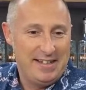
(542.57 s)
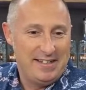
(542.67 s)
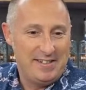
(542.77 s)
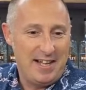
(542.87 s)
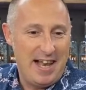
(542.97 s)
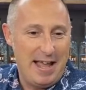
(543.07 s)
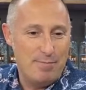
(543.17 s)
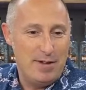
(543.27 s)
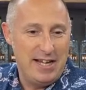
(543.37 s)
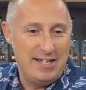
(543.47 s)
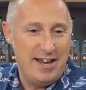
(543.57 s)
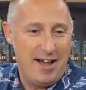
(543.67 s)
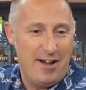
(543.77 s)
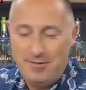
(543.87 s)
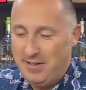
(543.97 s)
So let me
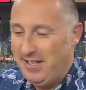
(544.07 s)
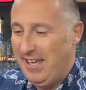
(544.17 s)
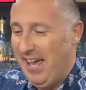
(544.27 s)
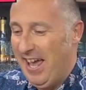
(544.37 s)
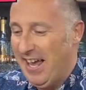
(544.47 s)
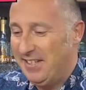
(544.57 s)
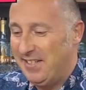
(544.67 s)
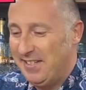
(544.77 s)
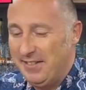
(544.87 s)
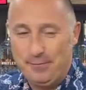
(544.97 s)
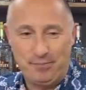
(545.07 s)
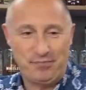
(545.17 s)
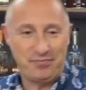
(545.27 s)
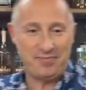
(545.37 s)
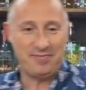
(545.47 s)
know. Yes.
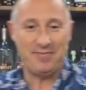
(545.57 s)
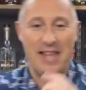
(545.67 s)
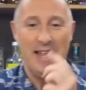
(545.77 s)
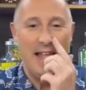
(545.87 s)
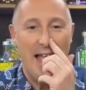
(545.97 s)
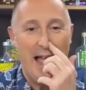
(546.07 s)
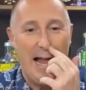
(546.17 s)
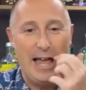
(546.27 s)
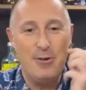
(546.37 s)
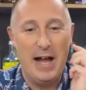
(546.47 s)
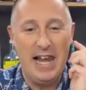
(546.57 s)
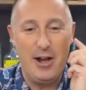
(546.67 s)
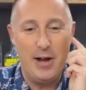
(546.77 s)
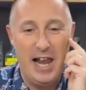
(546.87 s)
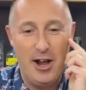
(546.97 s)
Hello,
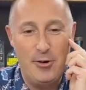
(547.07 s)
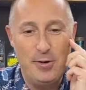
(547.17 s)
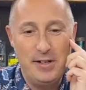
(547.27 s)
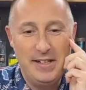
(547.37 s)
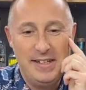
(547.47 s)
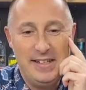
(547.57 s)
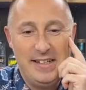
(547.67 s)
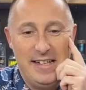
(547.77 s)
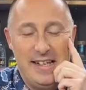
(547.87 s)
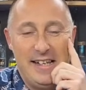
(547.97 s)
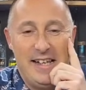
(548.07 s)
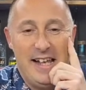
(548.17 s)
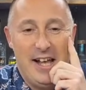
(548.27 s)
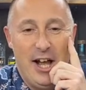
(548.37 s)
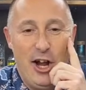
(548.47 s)
hello, hello.
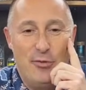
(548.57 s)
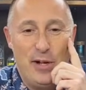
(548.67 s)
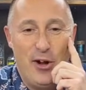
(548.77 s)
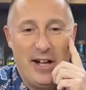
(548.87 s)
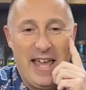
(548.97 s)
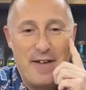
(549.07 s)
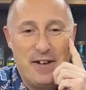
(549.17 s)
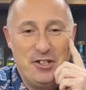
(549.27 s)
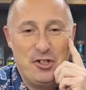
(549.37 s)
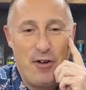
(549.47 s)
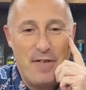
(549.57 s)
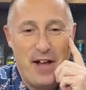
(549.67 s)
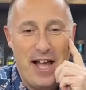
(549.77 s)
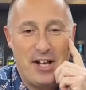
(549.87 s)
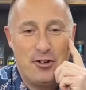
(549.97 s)
Who have we got? Kevin,
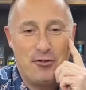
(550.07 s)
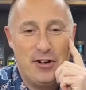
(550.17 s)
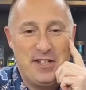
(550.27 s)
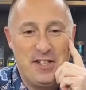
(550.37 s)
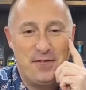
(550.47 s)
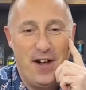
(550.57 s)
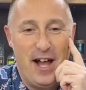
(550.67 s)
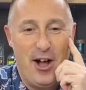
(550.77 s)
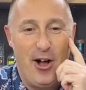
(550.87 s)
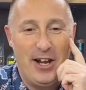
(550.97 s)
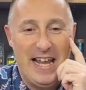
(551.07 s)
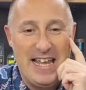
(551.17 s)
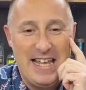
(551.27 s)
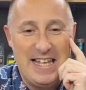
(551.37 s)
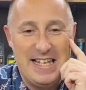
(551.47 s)
Trevor, Christopher,
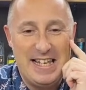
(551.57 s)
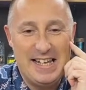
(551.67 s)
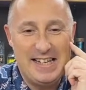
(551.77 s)
Holly.